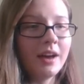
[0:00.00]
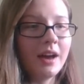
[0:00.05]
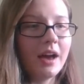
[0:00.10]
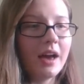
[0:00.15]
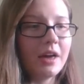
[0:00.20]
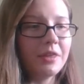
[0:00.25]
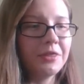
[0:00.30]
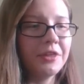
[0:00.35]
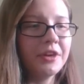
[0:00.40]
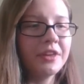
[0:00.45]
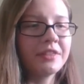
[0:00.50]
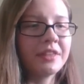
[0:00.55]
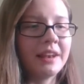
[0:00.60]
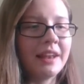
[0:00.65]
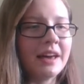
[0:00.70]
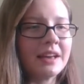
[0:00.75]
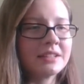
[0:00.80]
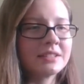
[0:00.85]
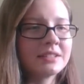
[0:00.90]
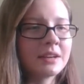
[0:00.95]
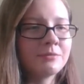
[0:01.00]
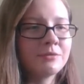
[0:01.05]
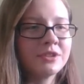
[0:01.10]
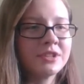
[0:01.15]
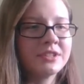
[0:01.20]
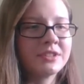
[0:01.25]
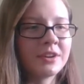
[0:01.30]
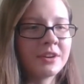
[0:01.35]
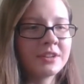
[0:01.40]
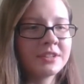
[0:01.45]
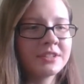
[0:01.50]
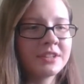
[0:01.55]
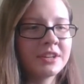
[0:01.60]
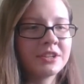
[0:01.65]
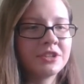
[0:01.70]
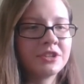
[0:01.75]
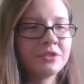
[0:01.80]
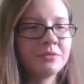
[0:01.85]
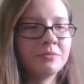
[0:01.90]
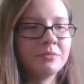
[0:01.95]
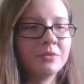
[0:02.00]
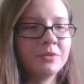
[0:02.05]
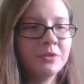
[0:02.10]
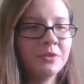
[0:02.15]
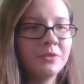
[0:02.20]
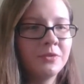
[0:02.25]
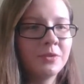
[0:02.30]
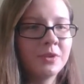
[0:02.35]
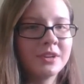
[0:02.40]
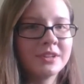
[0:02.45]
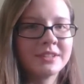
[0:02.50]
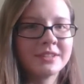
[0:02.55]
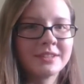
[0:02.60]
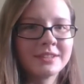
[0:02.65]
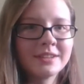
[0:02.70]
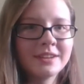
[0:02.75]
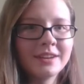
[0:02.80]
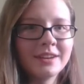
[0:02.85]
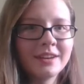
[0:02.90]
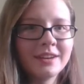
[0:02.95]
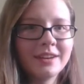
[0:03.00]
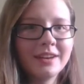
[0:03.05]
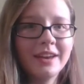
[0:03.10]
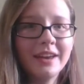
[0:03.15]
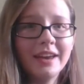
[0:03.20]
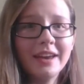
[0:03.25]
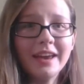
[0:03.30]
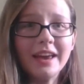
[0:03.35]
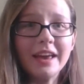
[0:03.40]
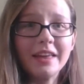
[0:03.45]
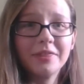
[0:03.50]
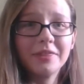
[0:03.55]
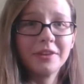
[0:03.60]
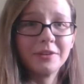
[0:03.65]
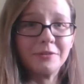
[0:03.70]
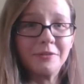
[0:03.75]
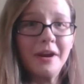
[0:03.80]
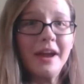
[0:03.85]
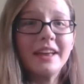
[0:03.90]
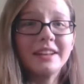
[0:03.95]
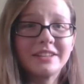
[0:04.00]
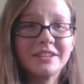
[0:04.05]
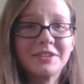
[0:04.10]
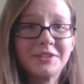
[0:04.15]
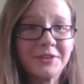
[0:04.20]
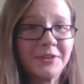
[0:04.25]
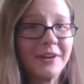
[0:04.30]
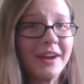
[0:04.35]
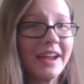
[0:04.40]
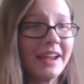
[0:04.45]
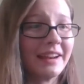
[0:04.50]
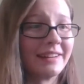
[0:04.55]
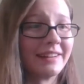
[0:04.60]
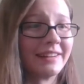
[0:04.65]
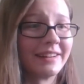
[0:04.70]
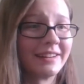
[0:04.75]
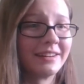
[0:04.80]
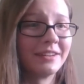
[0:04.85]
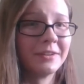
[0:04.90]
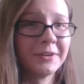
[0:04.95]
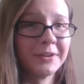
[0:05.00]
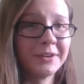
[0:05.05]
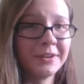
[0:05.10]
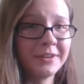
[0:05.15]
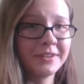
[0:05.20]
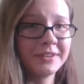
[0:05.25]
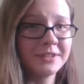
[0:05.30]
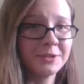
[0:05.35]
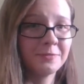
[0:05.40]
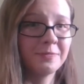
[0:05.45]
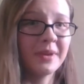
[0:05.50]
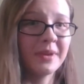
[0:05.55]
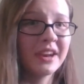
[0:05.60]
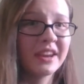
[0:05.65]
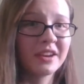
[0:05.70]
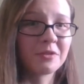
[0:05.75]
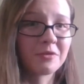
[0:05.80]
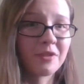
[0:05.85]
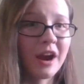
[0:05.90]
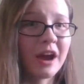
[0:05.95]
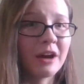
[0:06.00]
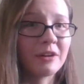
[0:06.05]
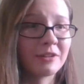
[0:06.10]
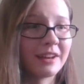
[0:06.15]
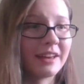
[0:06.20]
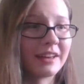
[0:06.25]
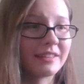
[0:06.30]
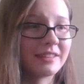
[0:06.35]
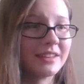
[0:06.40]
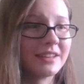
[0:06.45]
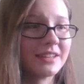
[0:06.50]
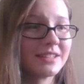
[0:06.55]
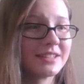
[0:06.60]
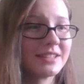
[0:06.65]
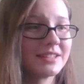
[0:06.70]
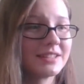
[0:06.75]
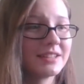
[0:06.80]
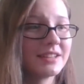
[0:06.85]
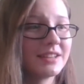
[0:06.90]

I think the last time we saw such a move was in the Red trailer, her spinning around like this.